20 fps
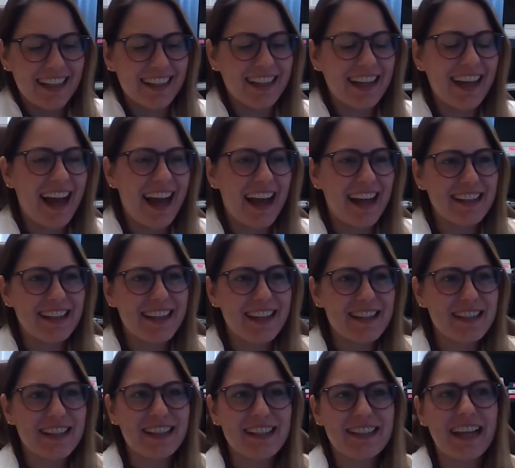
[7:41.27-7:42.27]
Yeah,
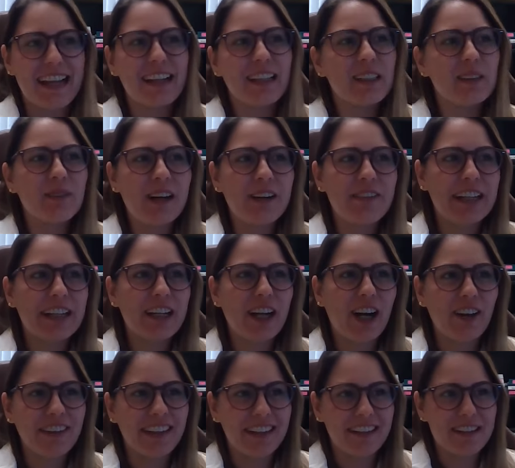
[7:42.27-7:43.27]
that's exactly what we
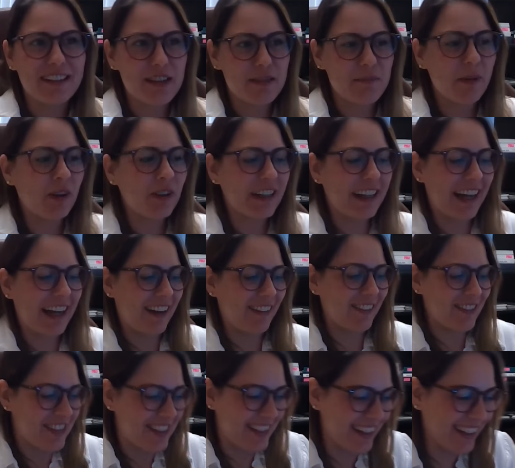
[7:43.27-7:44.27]
call them, the
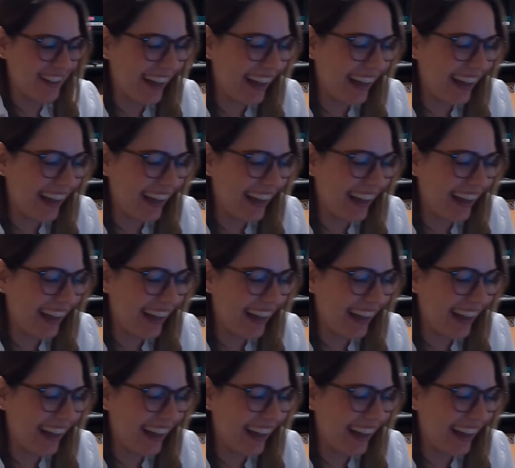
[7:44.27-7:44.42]
smokehouse.